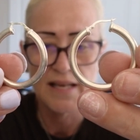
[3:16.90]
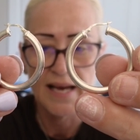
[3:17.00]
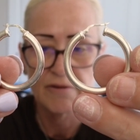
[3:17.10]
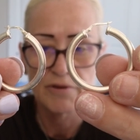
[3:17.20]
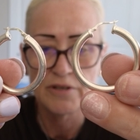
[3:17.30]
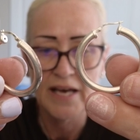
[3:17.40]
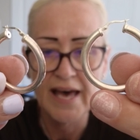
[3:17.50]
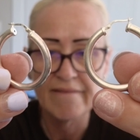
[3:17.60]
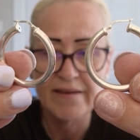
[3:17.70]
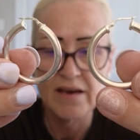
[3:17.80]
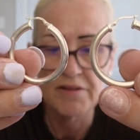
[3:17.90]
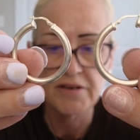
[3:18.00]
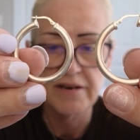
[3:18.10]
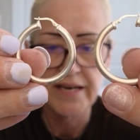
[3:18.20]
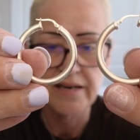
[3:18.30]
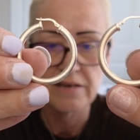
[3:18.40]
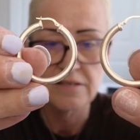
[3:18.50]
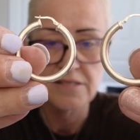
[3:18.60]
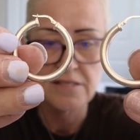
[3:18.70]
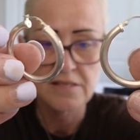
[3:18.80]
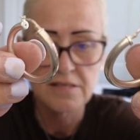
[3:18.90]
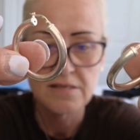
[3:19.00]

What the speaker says: like real heavy on their ears.